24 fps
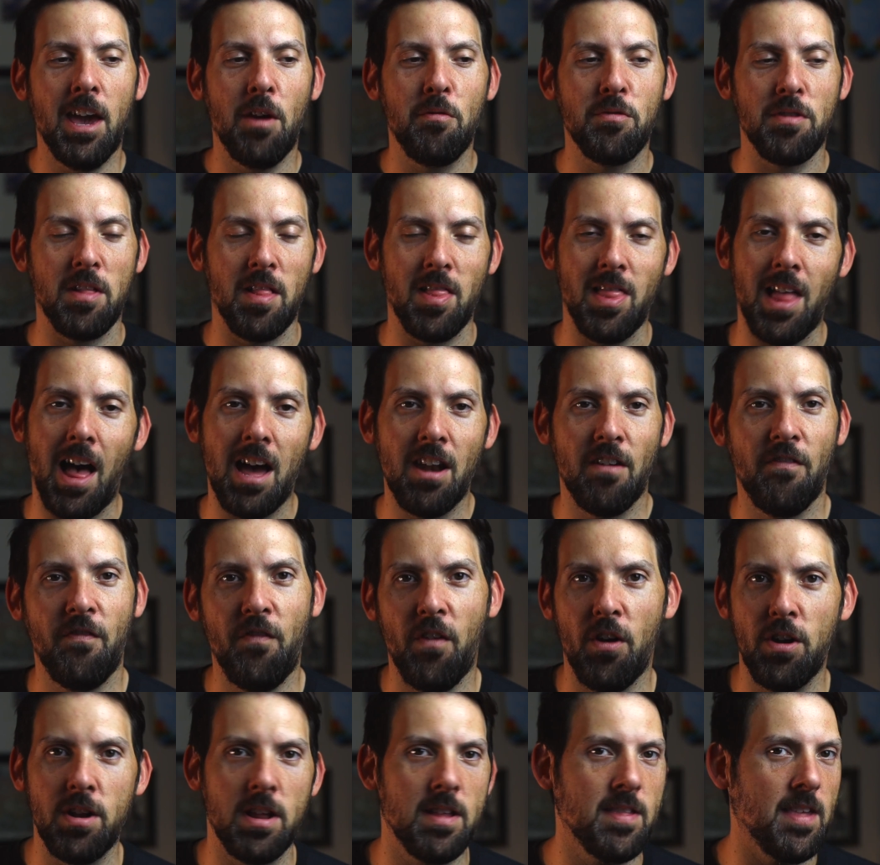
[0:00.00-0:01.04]
It was a lot of
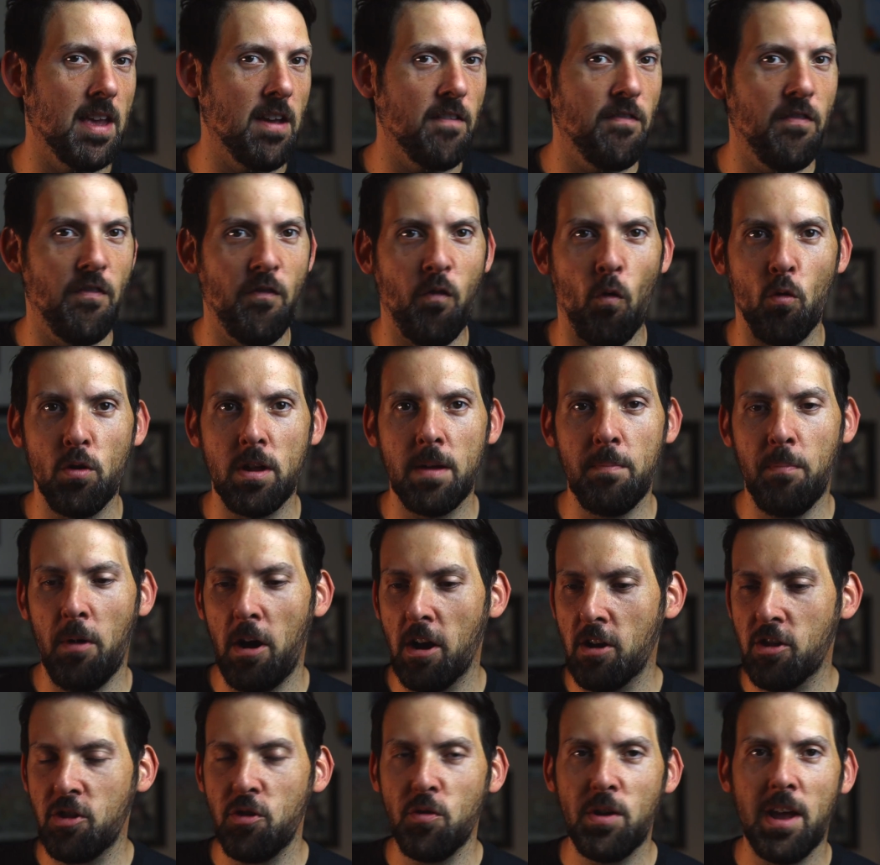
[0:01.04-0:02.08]
fun. It's like
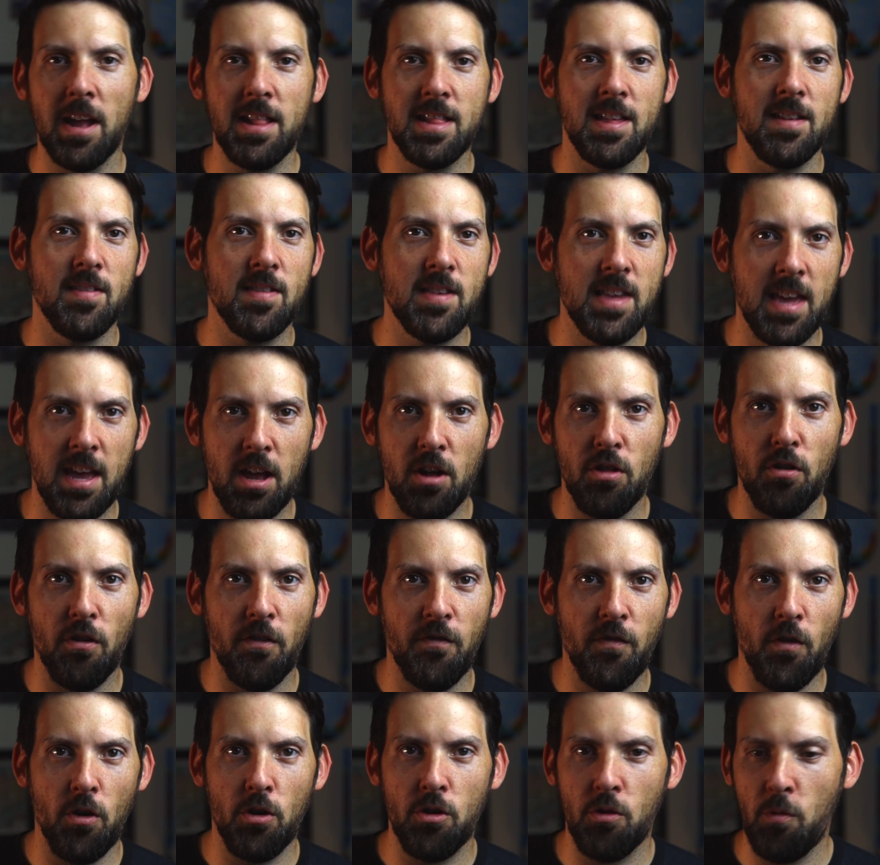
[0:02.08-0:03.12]
$40. You get this
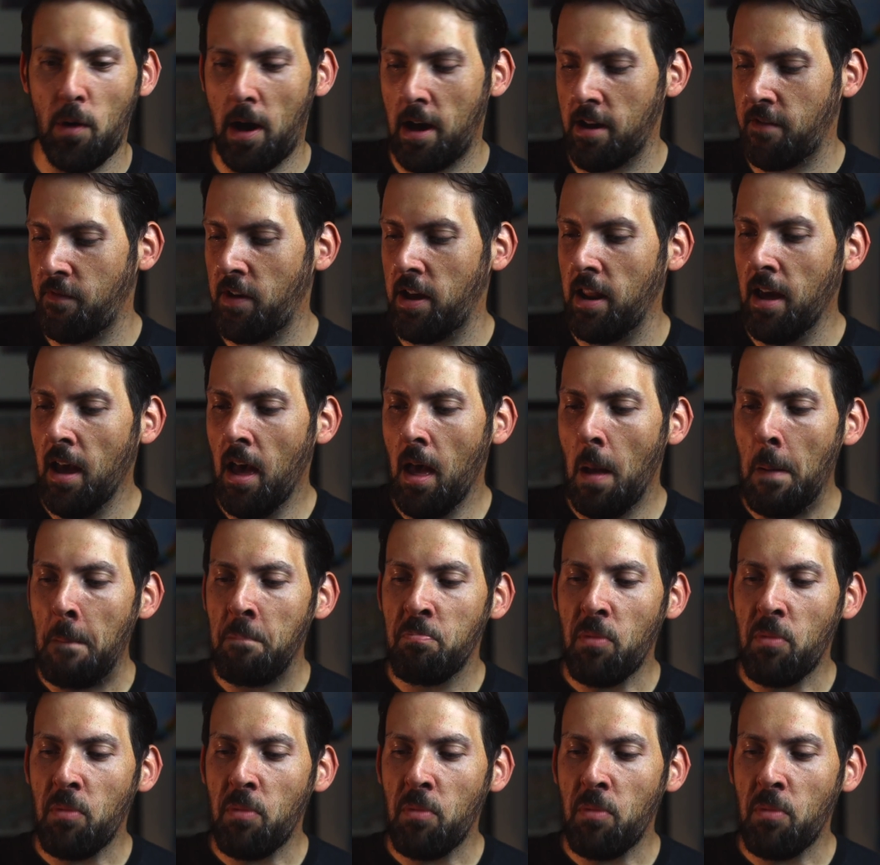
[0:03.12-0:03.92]
killer photo out of it.